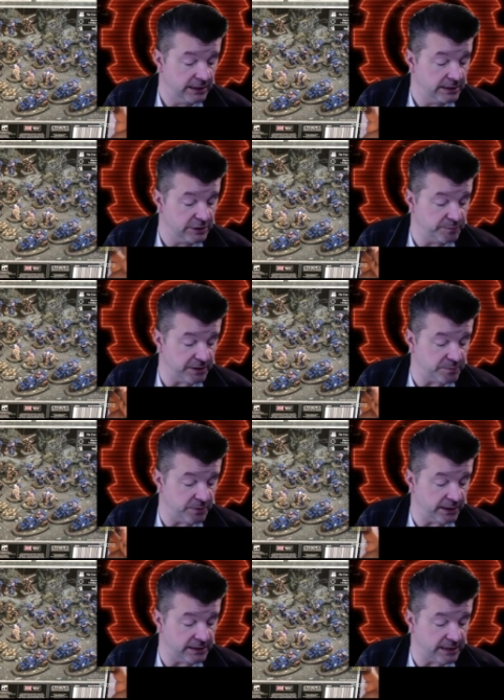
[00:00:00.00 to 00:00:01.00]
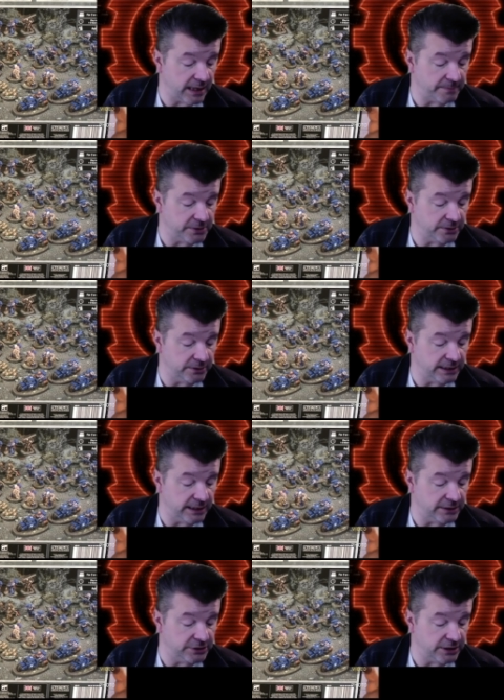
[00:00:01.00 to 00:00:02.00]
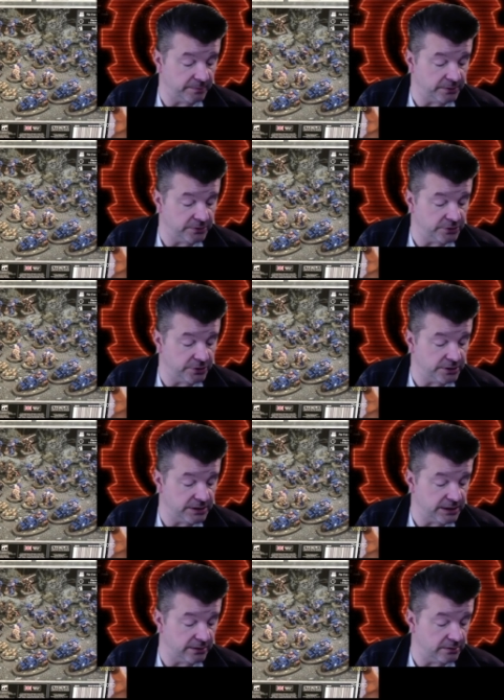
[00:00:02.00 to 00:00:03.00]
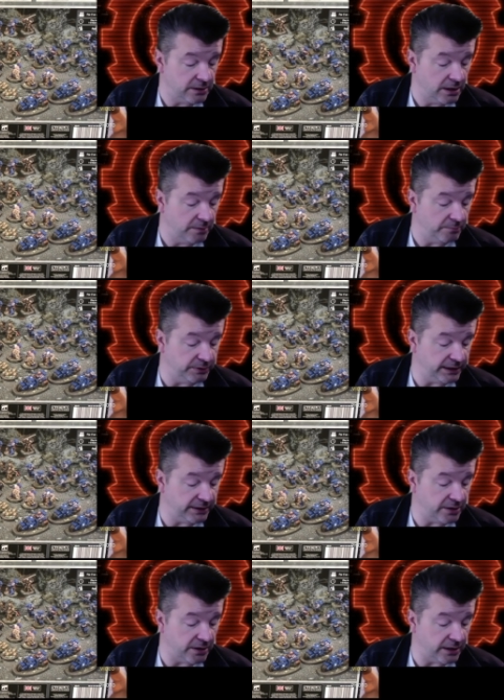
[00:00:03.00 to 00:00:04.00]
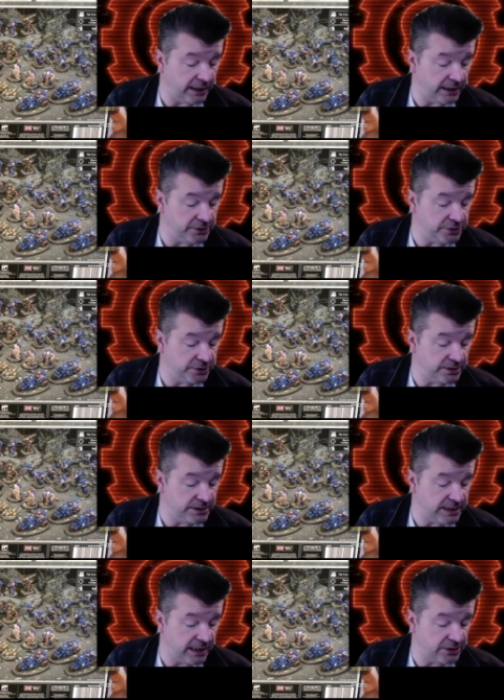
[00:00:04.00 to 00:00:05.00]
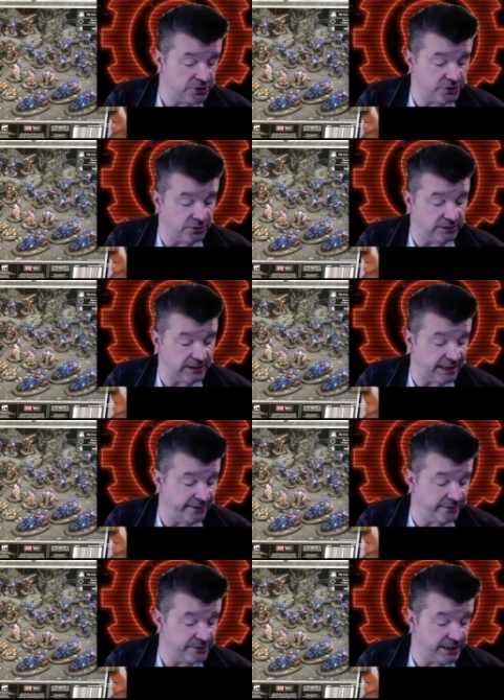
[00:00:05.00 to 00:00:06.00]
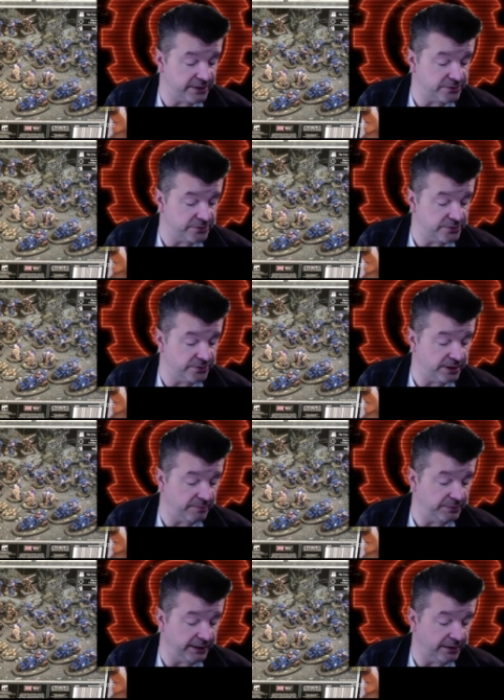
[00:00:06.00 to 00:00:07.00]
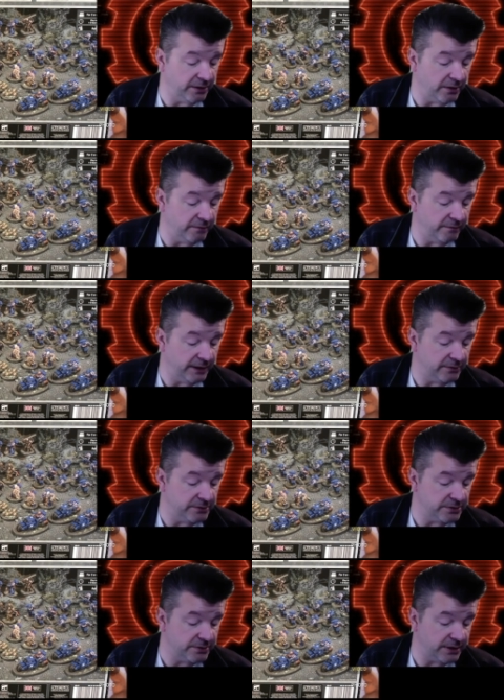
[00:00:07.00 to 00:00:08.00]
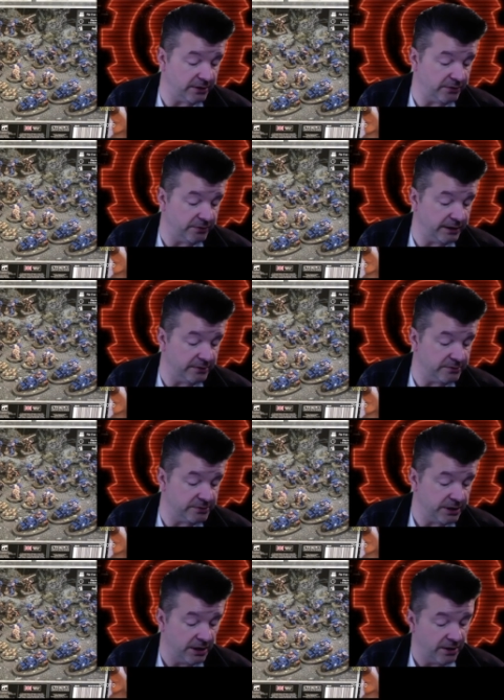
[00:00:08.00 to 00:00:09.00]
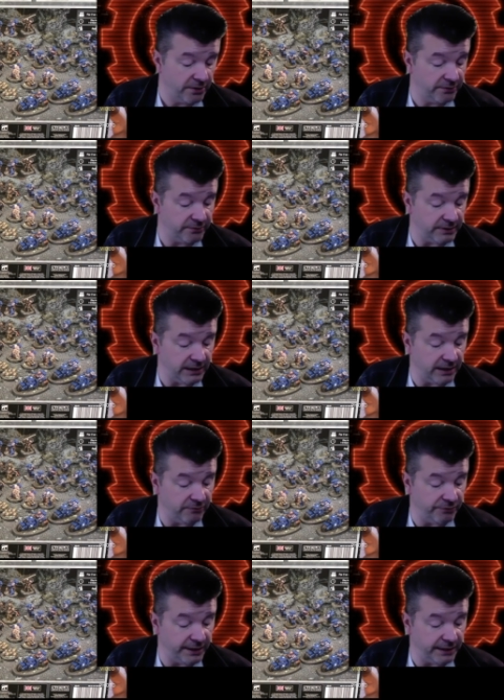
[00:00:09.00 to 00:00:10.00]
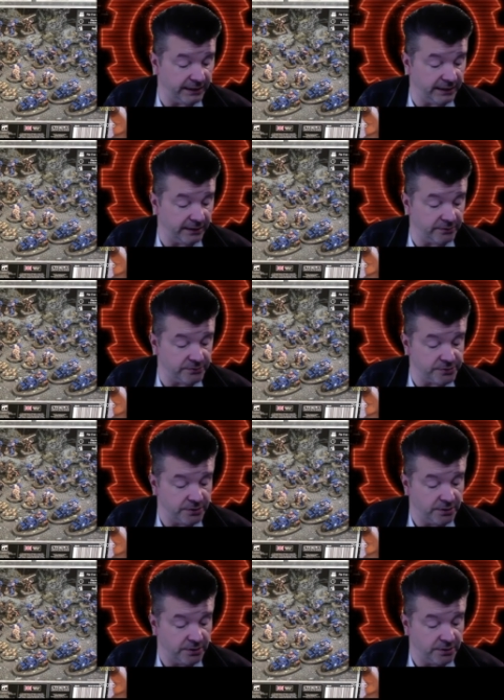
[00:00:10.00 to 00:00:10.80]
Space Marines, Captain, Lieutenant, Chaplain, Judiciar, Blade Guard Ancient, 10 Assault Intercessors, 3 Blade Guard Veterans, 3 Outriders, 3 Eradicators.